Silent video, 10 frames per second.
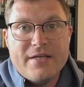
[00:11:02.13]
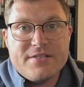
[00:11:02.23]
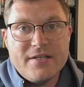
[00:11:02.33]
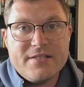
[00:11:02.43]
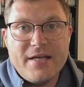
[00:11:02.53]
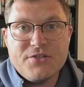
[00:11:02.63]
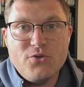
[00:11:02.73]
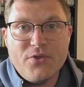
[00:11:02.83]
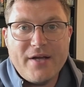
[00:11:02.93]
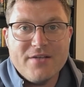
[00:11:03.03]
since that
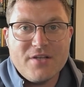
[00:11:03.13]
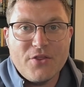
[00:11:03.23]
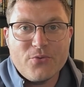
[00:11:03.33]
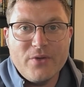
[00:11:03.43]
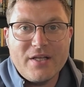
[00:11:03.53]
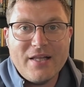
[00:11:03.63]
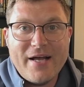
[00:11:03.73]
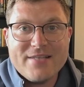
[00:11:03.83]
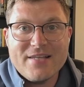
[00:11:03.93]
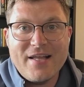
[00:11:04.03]
2003
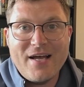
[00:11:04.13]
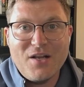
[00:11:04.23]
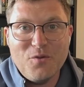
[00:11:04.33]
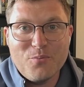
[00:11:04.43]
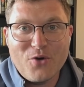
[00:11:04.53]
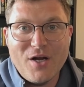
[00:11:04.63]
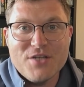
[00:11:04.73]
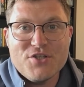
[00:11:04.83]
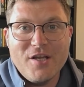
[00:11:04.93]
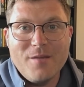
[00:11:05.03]
class that had
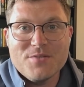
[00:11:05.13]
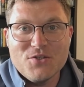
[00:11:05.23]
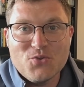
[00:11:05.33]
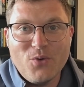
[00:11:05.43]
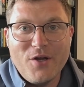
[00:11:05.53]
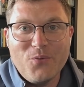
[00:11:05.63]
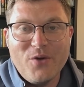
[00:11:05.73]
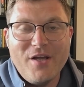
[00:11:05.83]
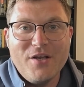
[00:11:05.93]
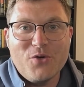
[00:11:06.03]
LeBron James and Dwayne
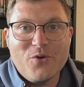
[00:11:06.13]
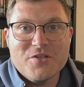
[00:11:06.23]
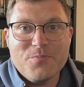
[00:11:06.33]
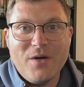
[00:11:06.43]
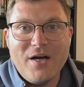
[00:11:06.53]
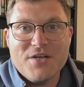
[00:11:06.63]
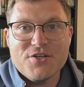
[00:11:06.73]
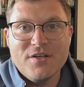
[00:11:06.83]
Wade and Chris Bosh.